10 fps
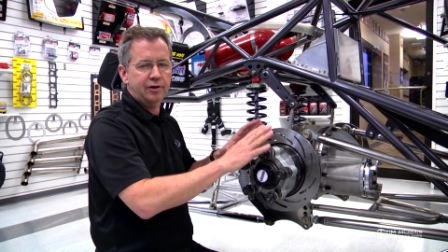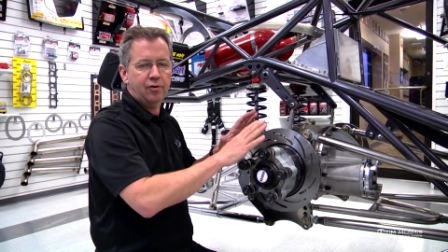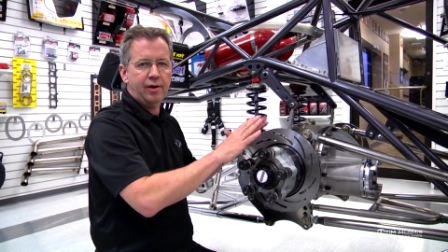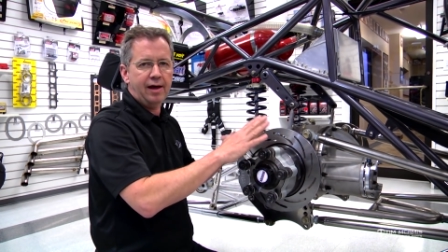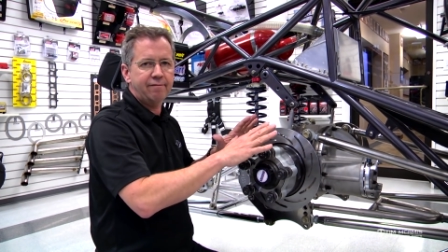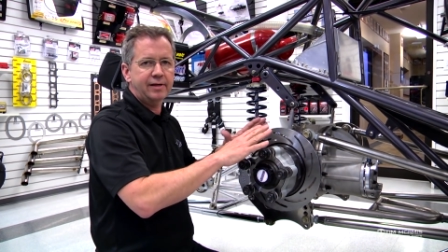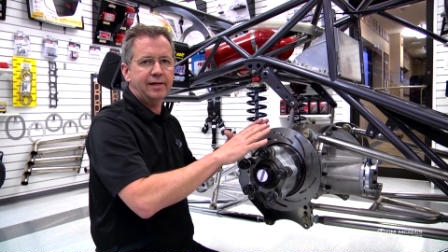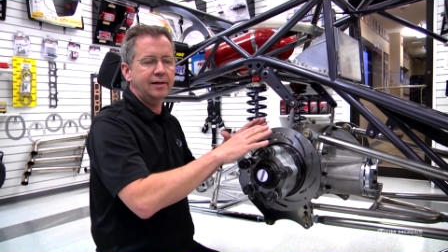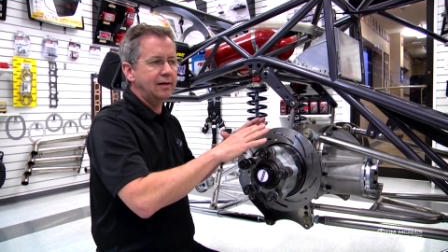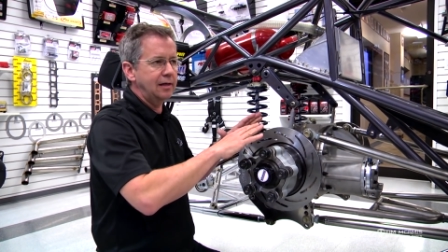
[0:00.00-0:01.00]
They don't have
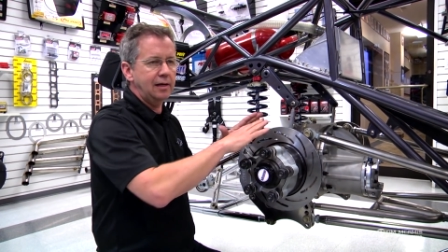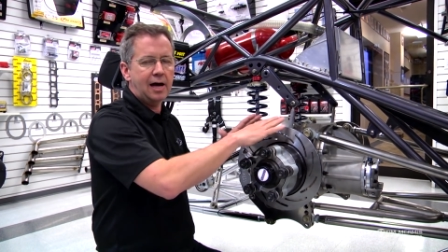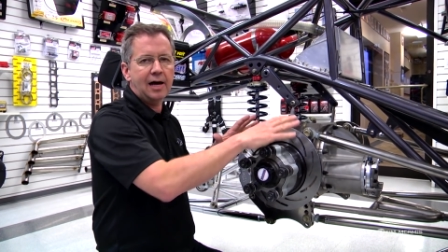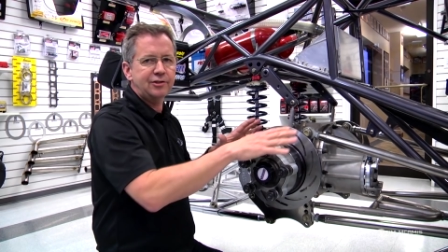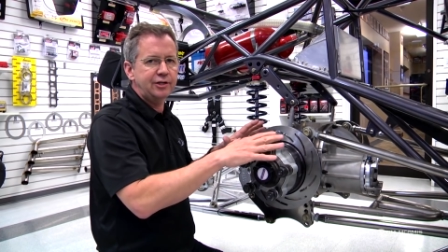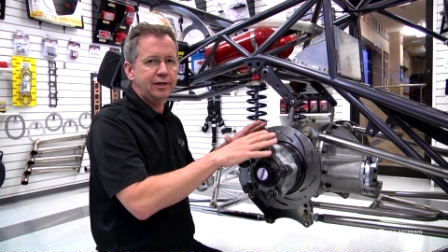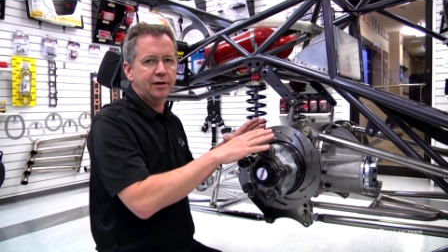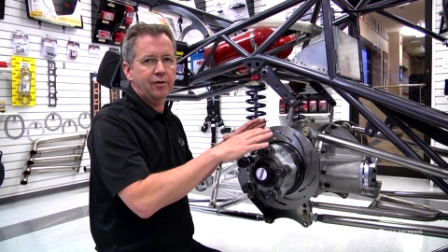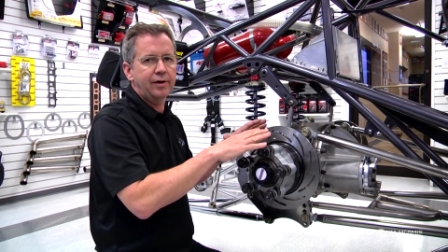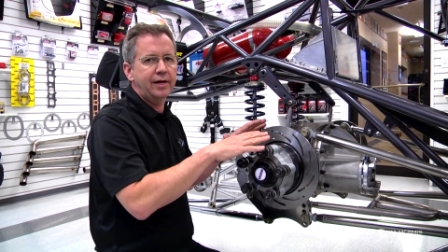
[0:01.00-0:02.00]
any
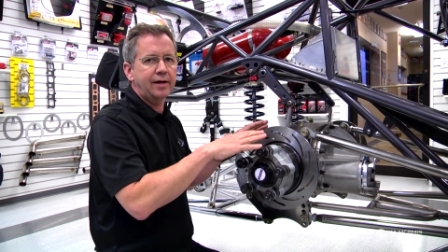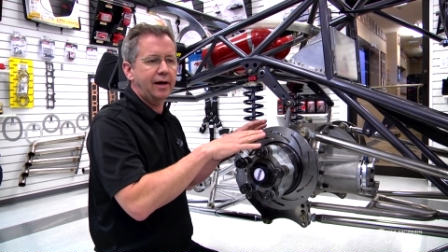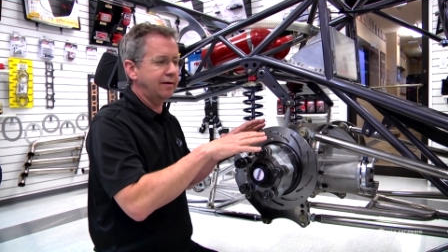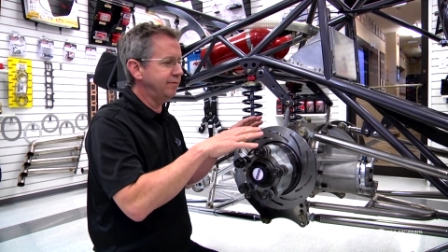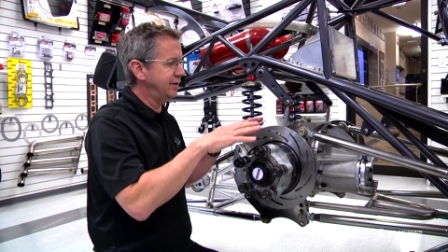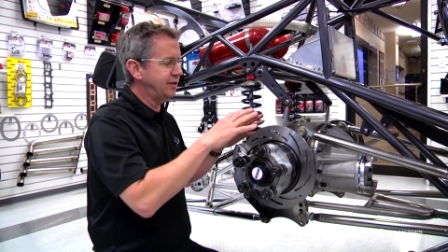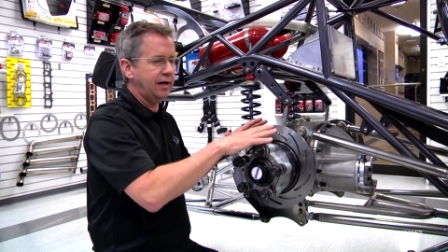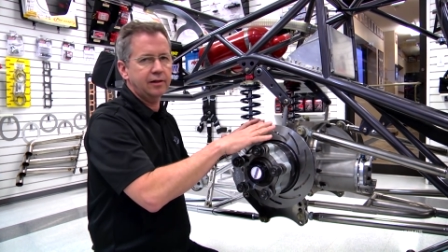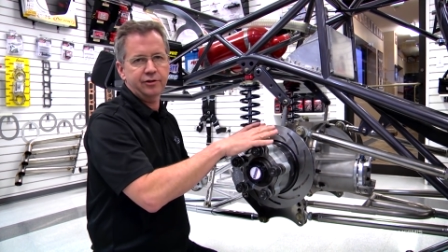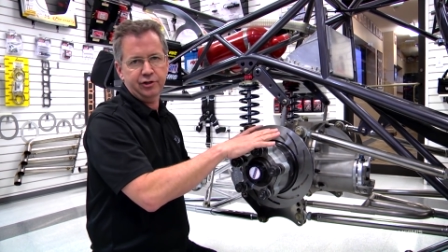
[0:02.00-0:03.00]
logic or any kind of
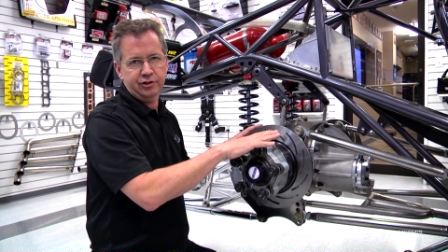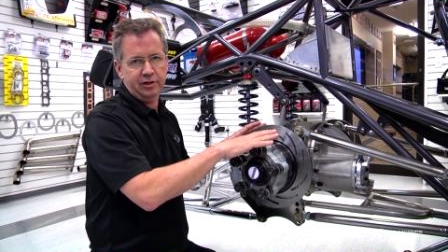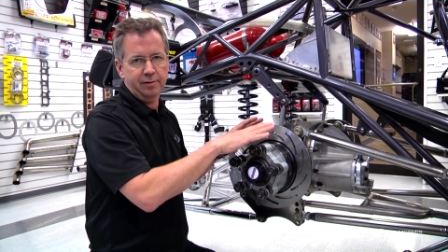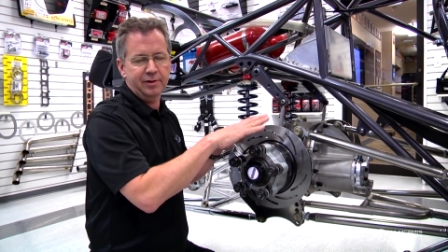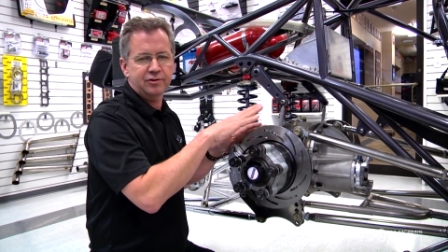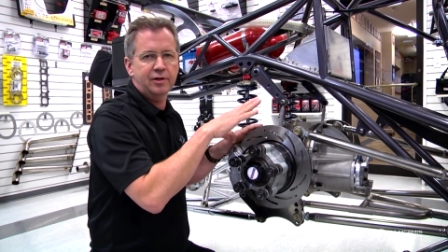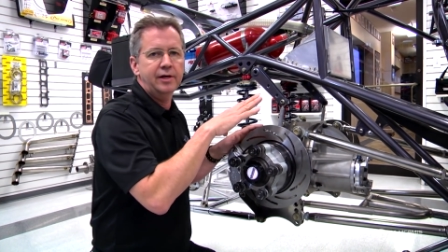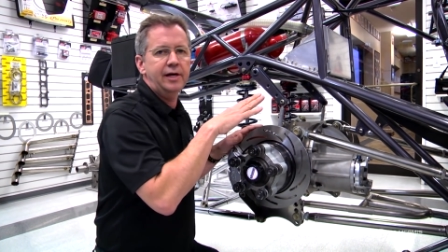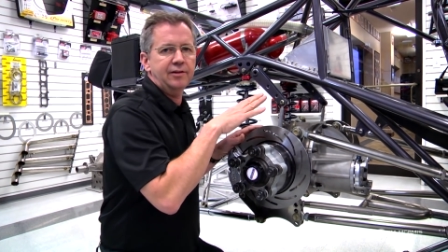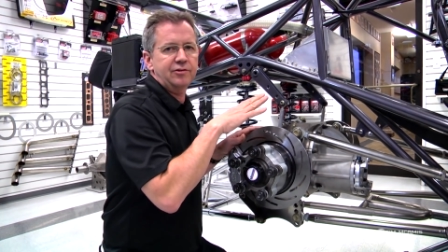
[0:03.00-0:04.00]
intelligence in them. It's
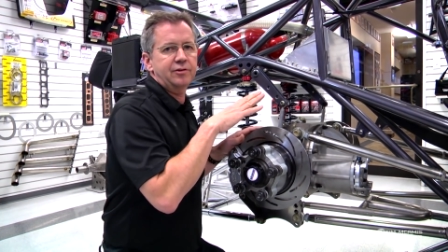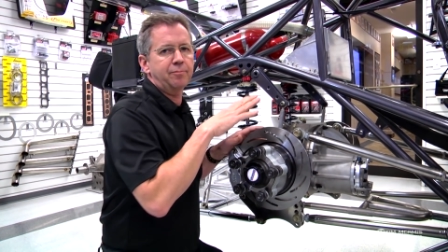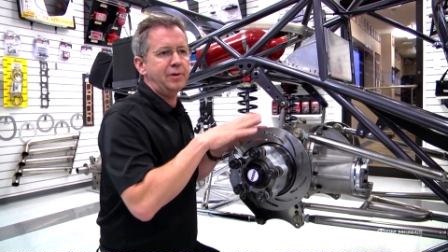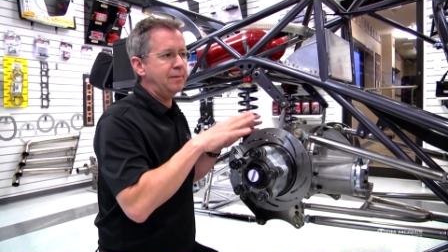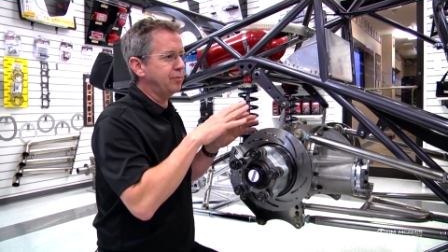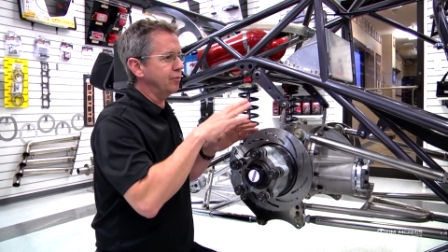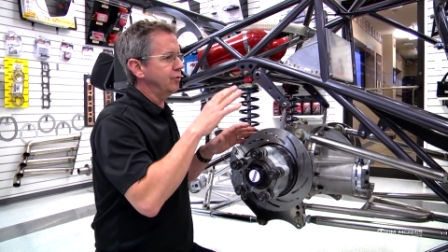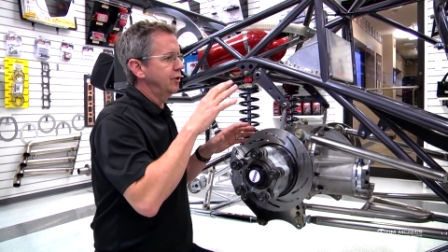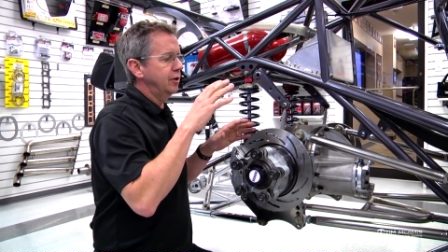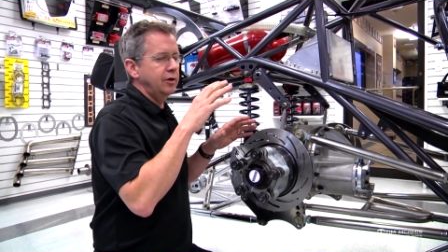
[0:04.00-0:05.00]
it's the
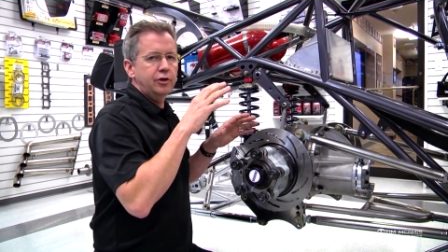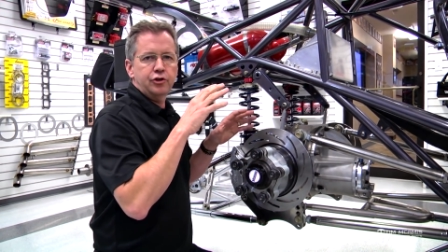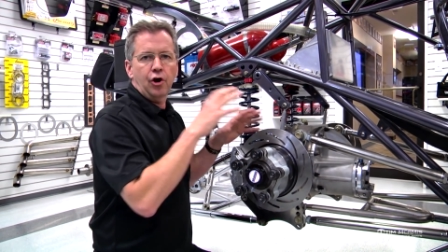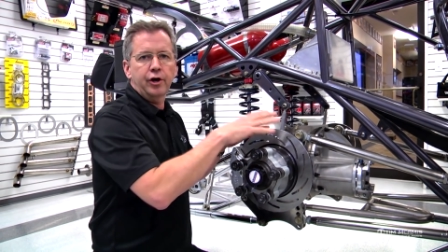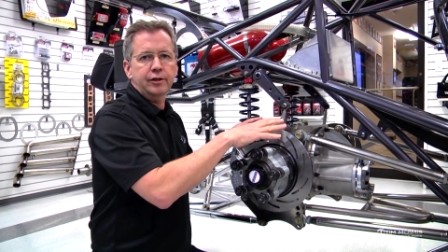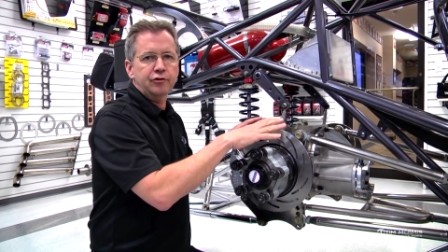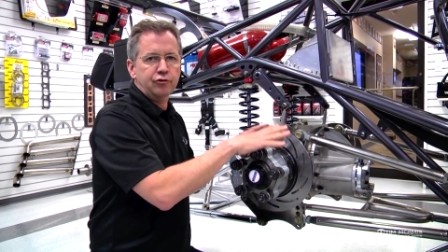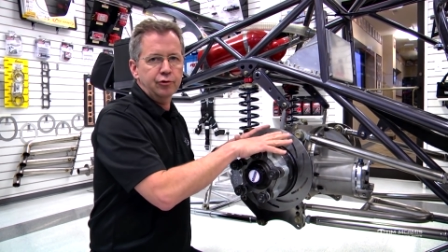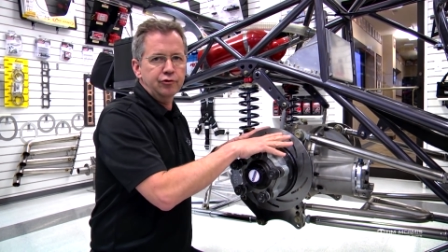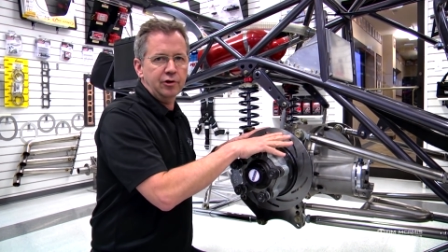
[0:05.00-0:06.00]
people turning the
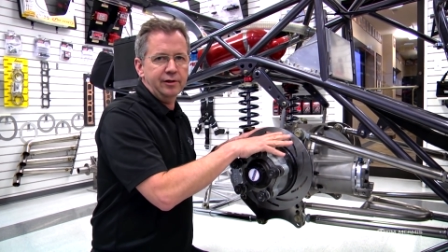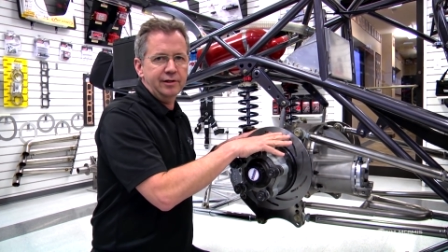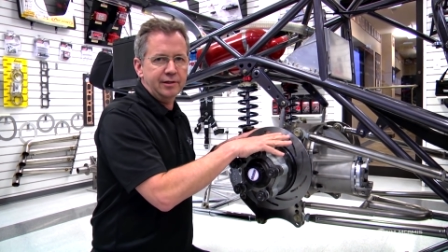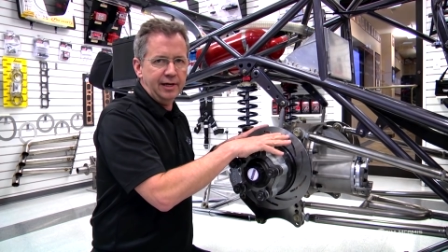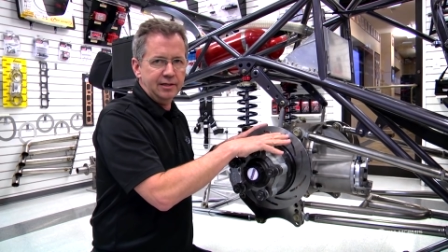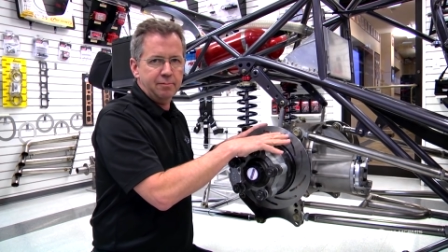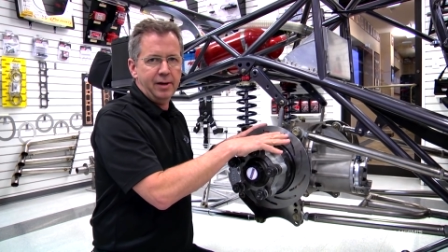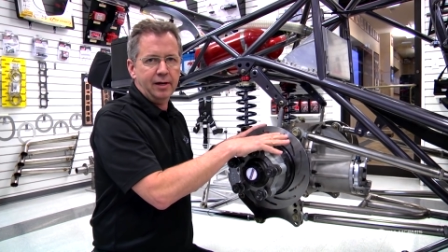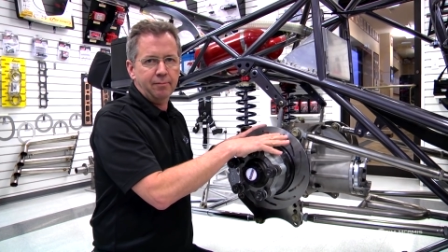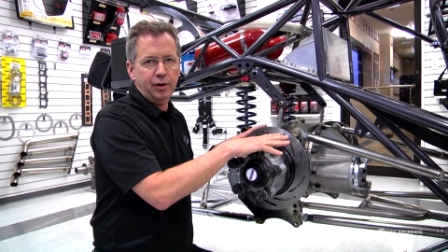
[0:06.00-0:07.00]
screws on these things that
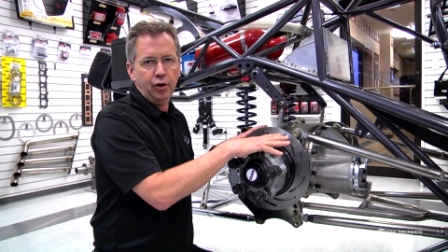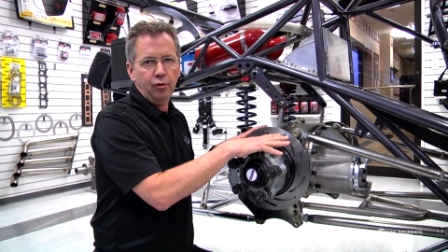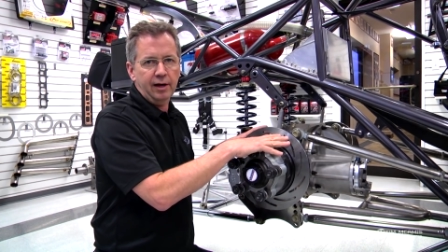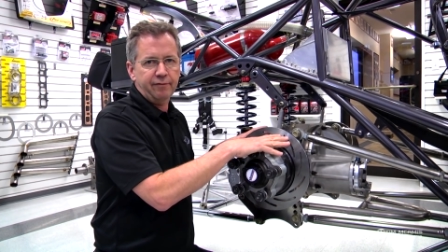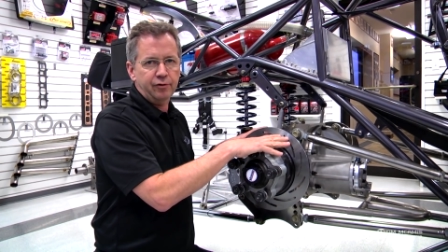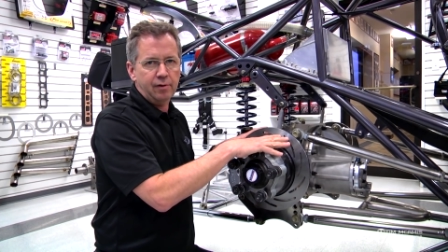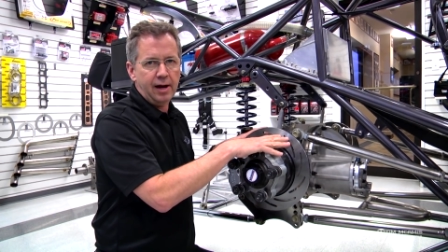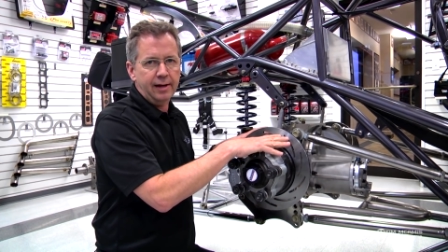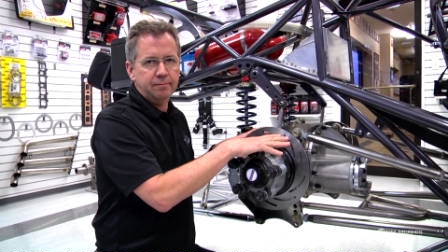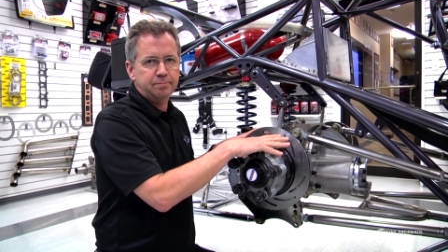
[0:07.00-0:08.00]
make them go left or
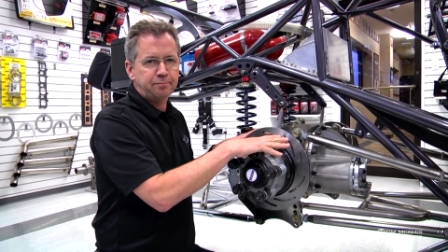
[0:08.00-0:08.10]
right.